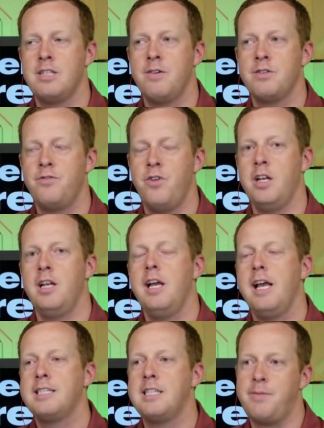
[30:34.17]
So that was fun.
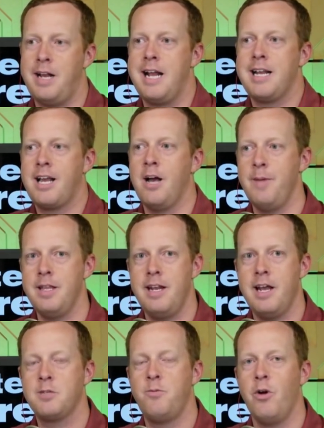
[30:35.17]
Except that I had to come in
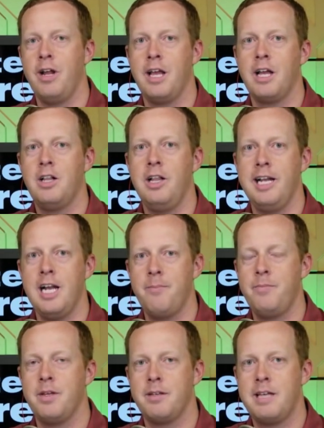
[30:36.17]
the next morning and clean
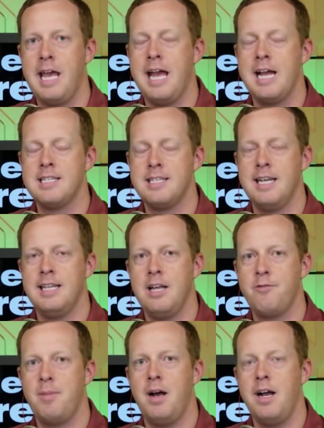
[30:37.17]
up the cans that they
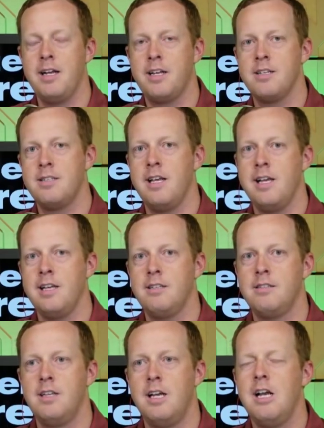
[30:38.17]
left behind because
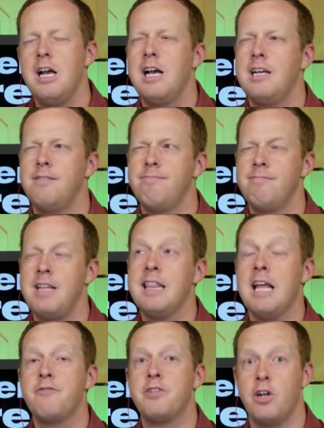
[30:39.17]
they
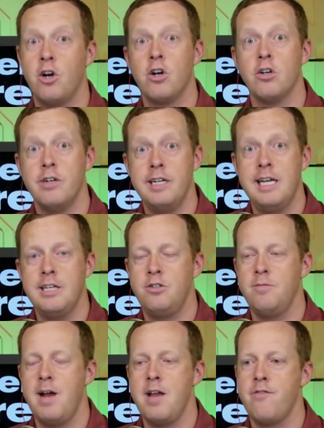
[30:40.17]
they left in a hurry,
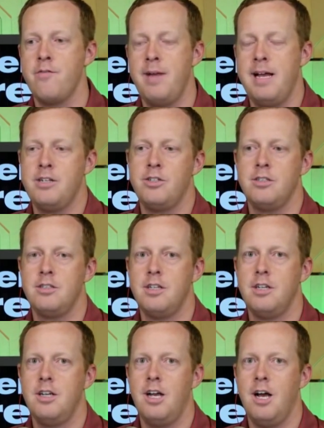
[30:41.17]
as you might have imagined.
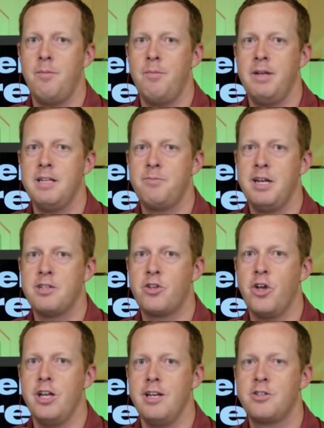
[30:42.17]
Uh, but it, but it's
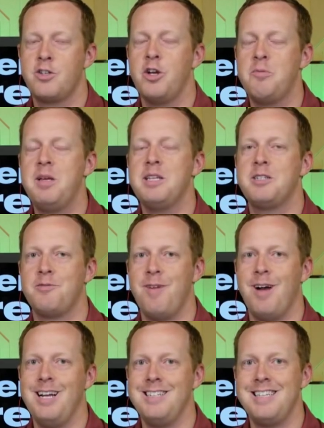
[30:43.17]
good. It's good peace of
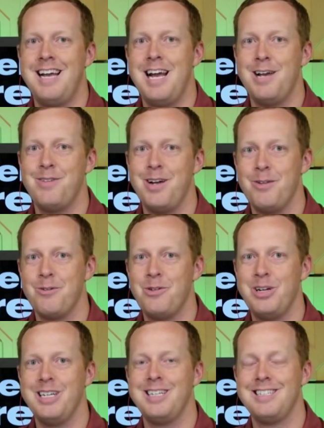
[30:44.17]
mind to have either
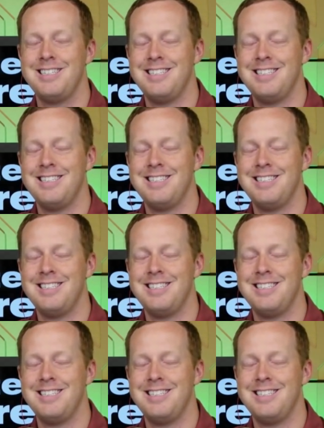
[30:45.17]
way.